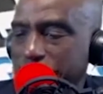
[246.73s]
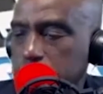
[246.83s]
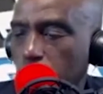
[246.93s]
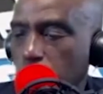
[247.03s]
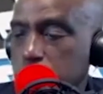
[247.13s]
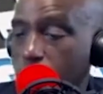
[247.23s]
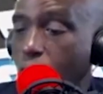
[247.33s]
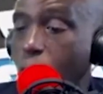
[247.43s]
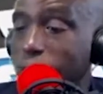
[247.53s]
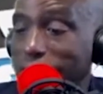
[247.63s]
the
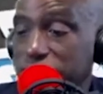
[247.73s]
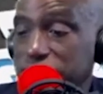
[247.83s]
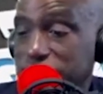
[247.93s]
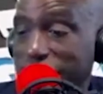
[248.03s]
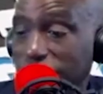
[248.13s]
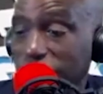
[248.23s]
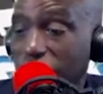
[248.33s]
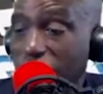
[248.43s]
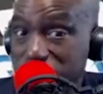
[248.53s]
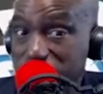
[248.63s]
exposure or life
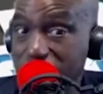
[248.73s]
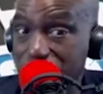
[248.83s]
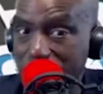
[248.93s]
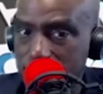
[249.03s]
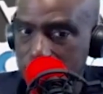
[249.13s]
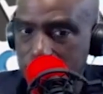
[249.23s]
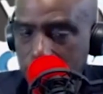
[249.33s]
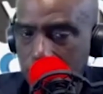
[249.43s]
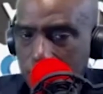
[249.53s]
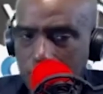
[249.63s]
cycle of the
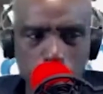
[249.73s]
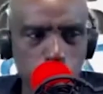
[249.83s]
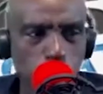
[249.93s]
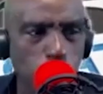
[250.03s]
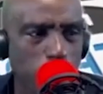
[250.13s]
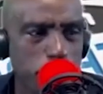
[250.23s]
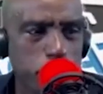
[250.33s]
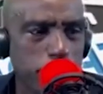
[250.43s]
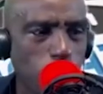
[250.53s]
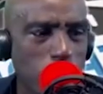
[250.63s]
event. No
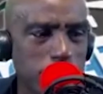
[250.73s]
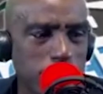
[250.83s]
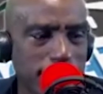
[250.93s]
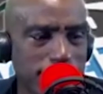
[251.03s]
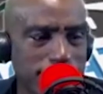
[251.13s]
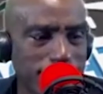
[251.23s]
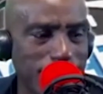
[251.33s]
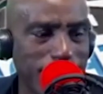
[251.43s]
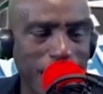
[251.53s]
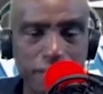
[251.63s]
company wants to
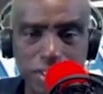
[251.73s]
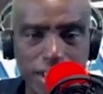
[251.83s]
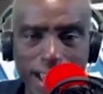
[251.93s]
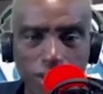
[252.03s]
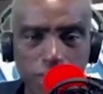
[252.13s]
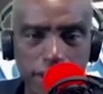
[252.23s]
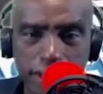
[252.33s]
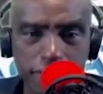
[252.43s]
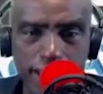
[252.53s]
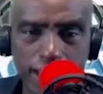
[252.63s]
extend the life cycle of
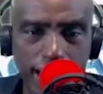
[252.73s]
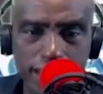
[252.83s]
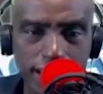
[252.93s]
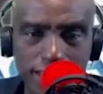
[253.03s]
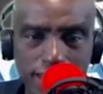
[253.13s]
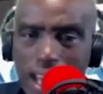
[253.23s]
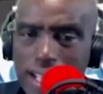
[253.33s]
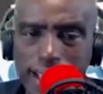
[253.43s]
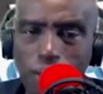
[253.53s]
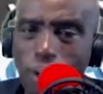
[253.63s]
an event like this.
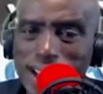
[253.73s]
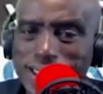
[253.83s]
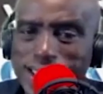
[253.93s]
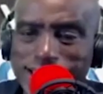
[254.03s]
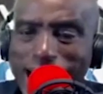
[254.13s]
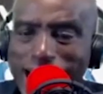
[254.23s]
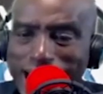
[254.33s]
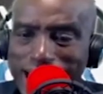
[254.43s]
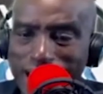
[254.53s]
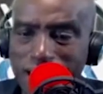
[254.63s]
They want it to
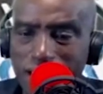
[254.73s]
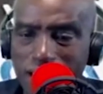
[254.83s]
die.